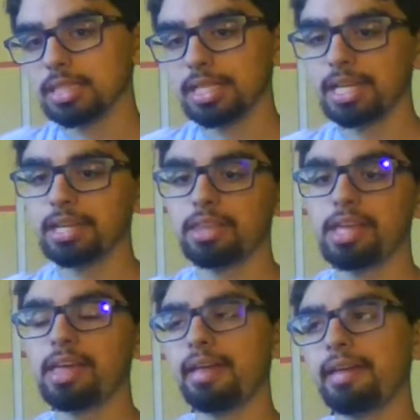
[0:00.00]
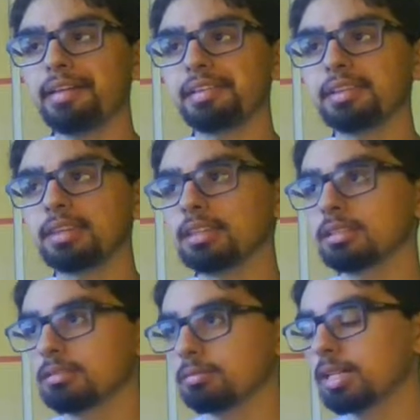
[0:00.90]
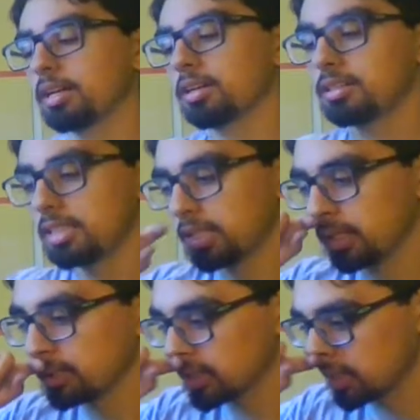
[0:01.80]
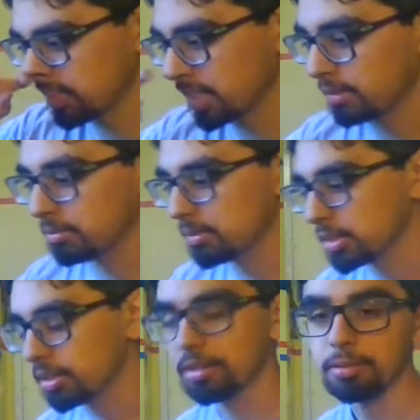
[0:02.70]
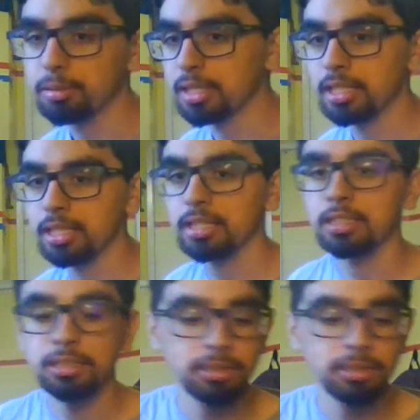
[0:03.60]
And then, well, I heard TLR is coming out. They're already working on a